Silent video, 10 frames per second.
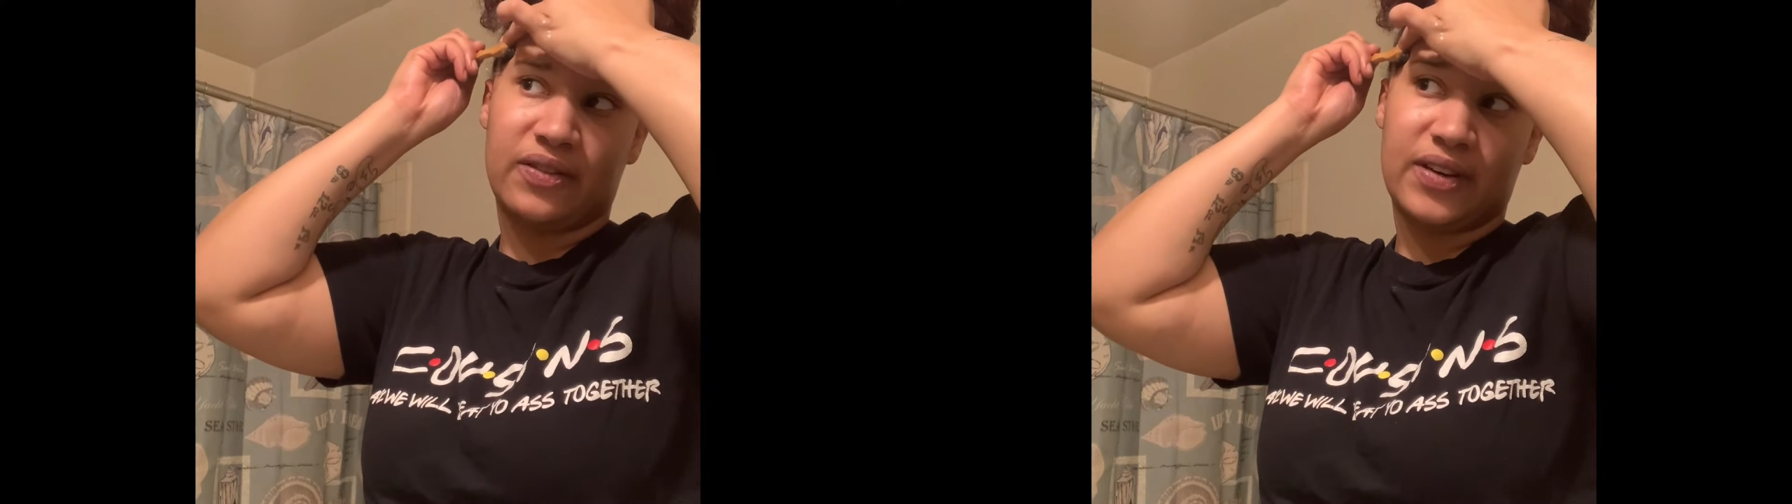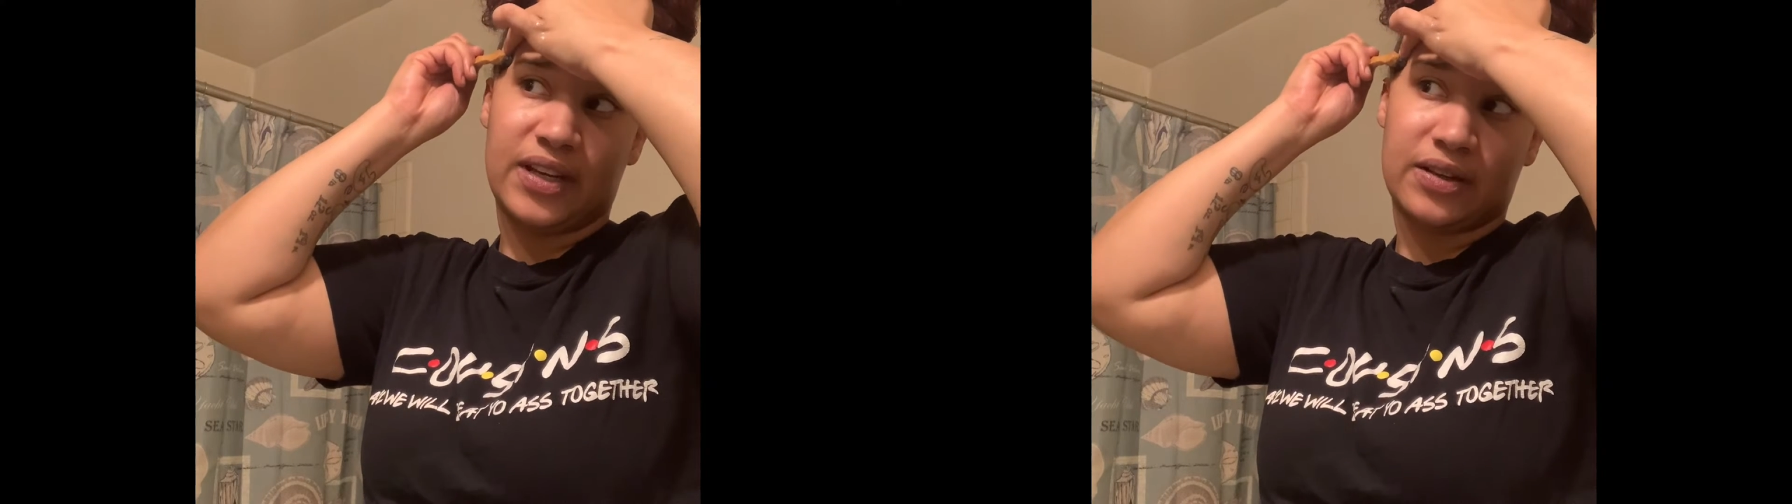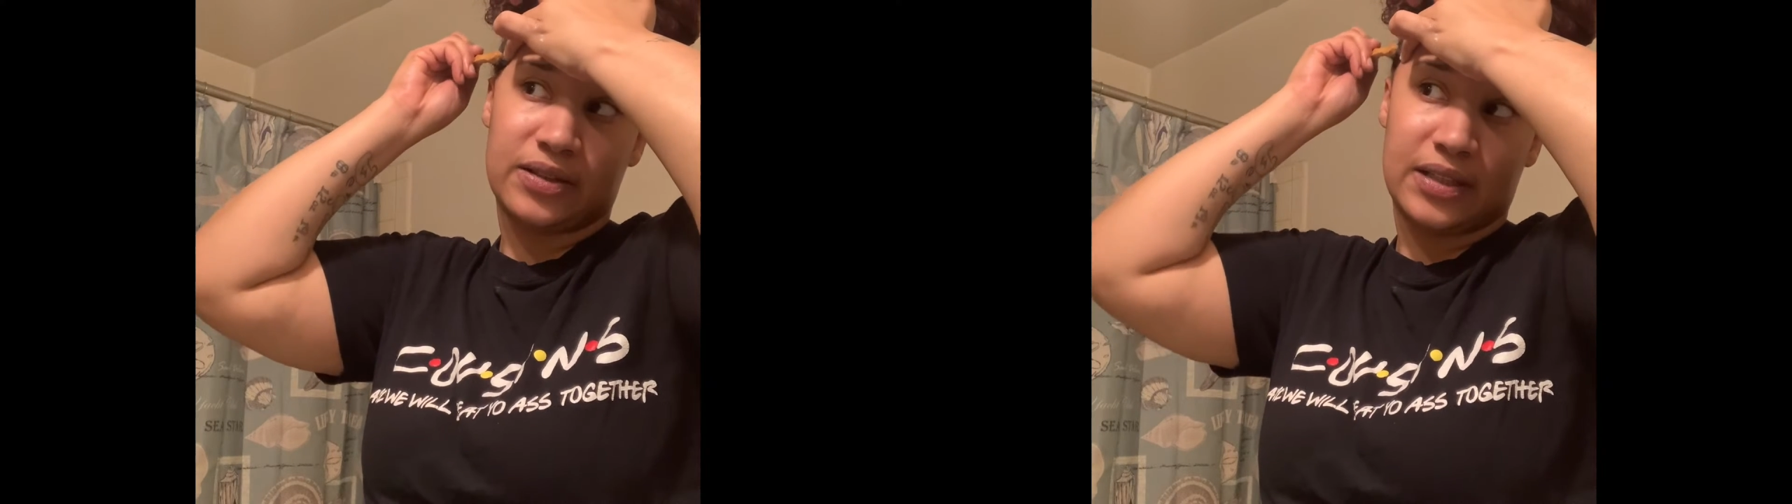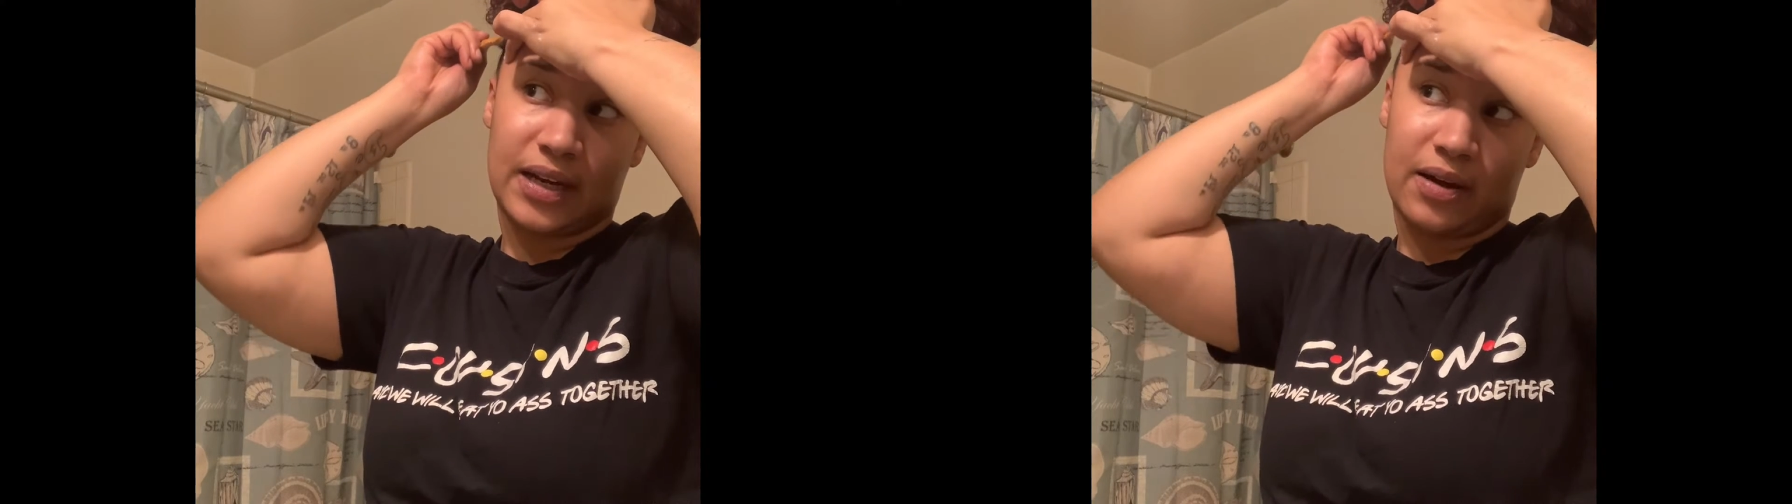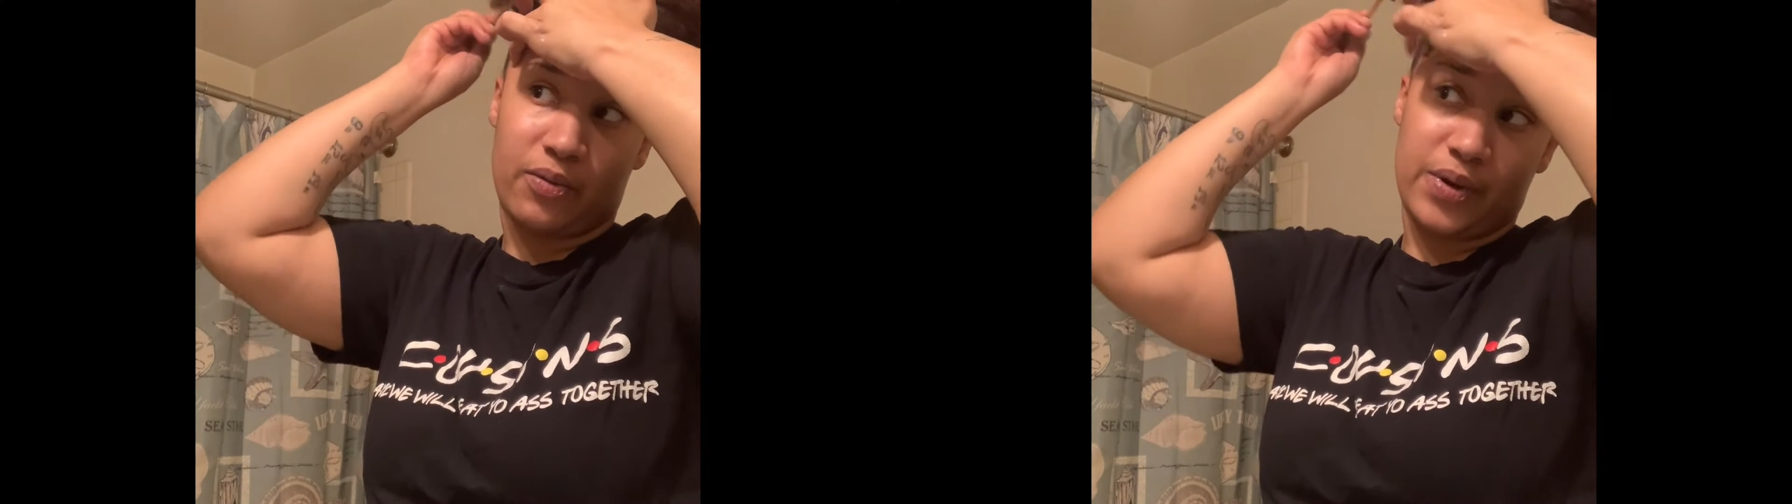videos, then
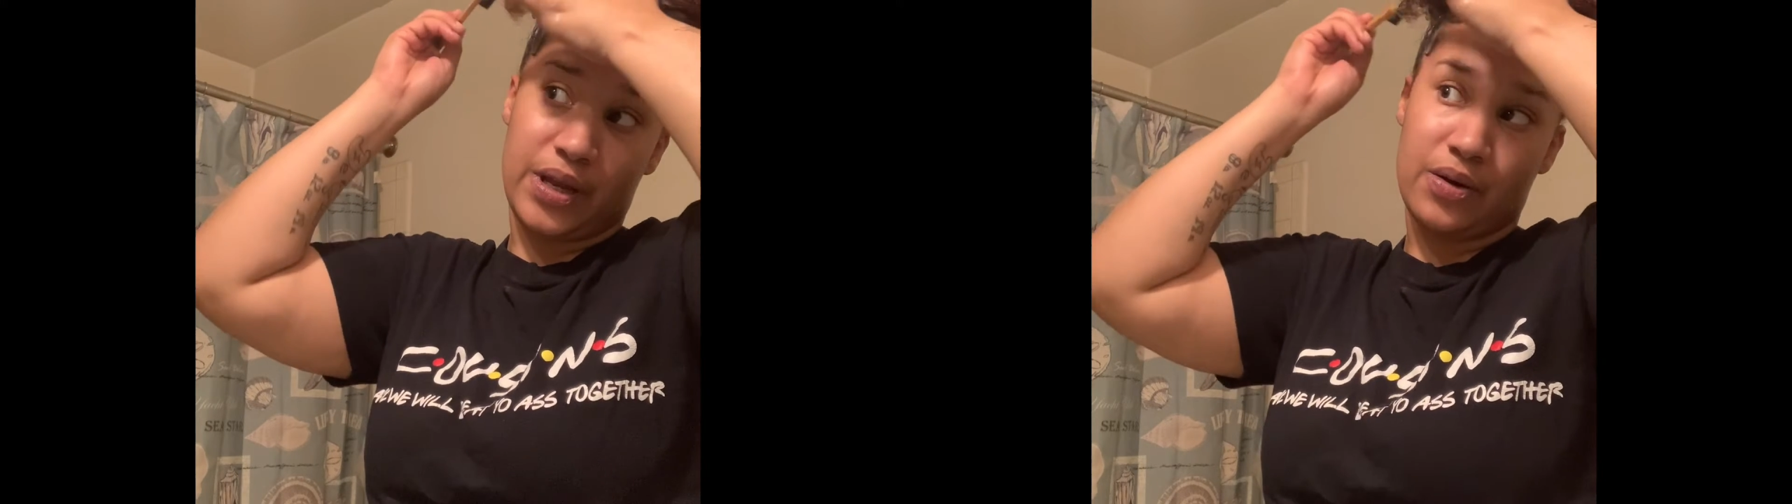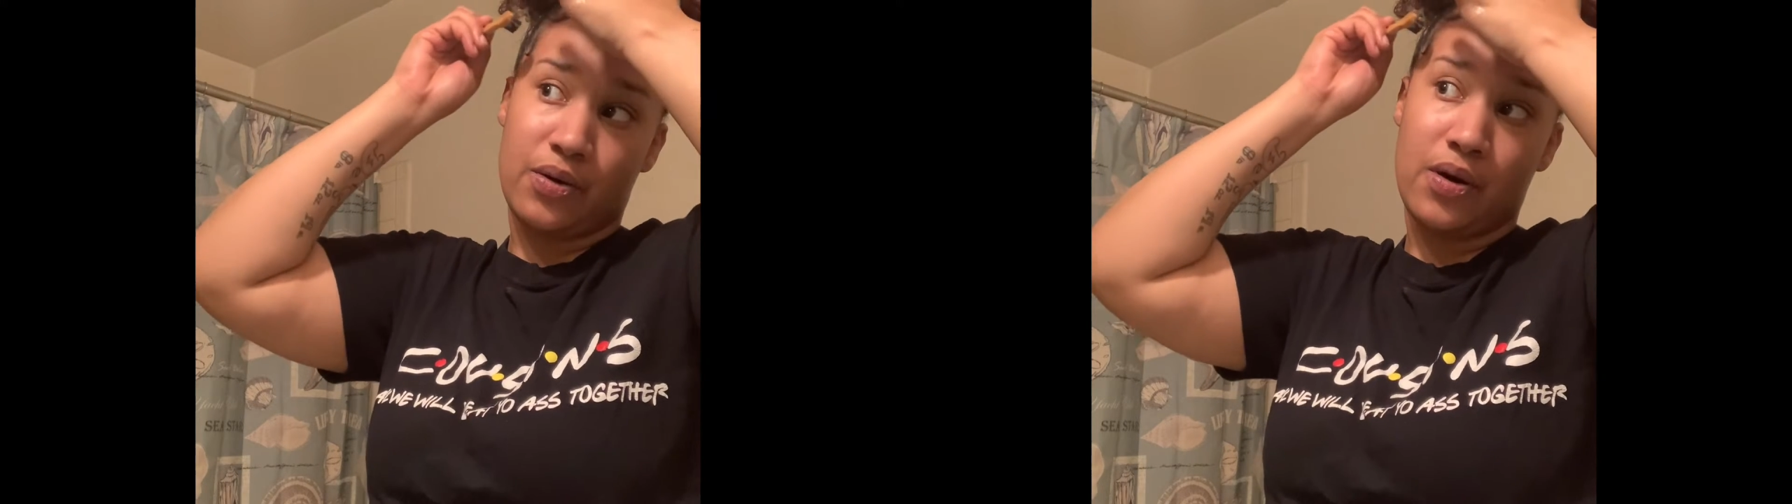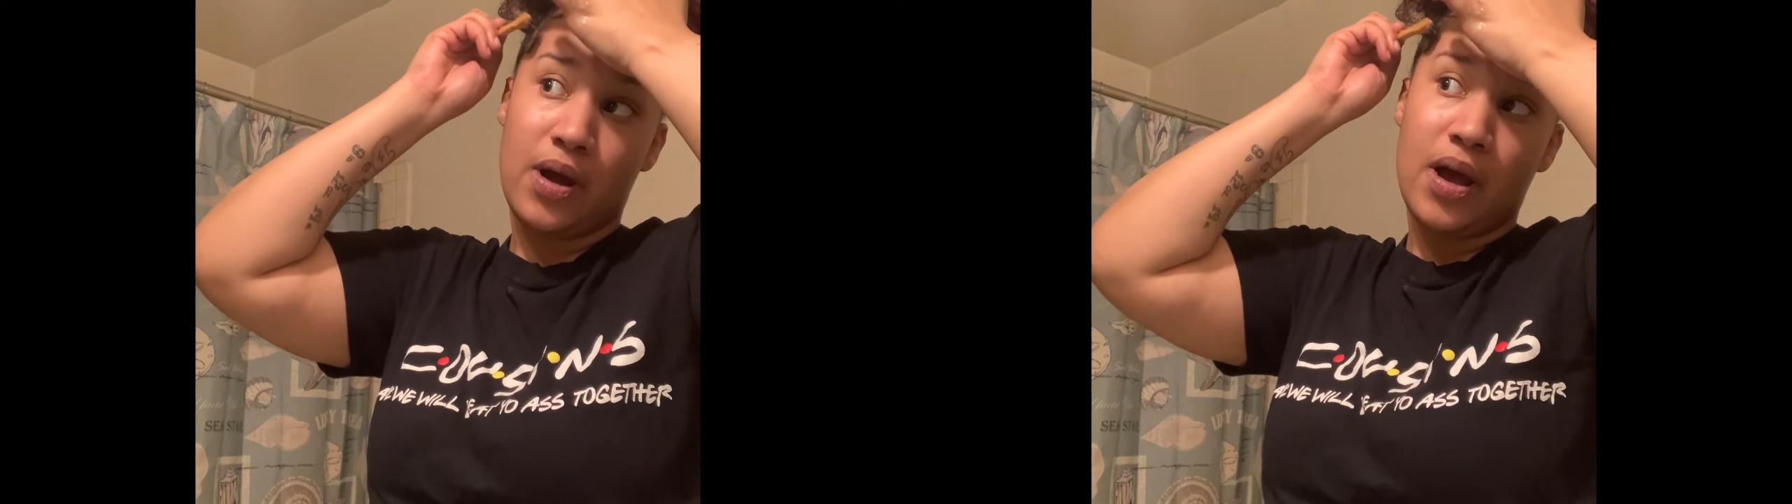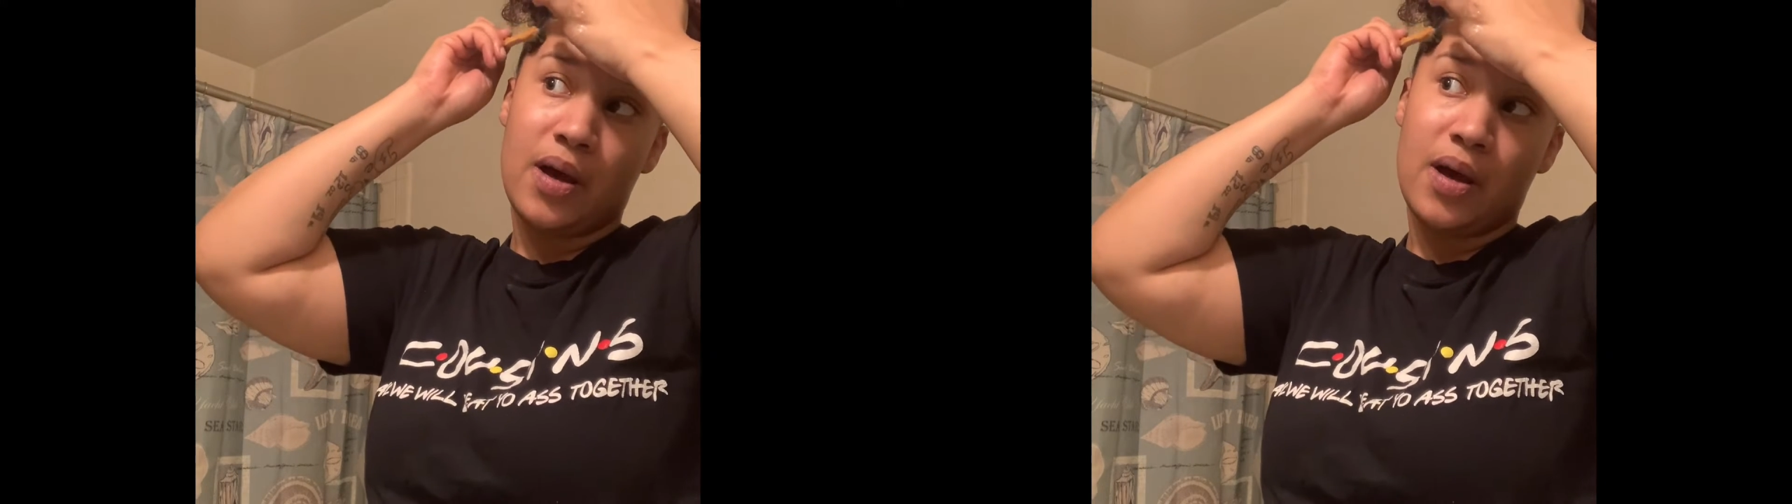I will.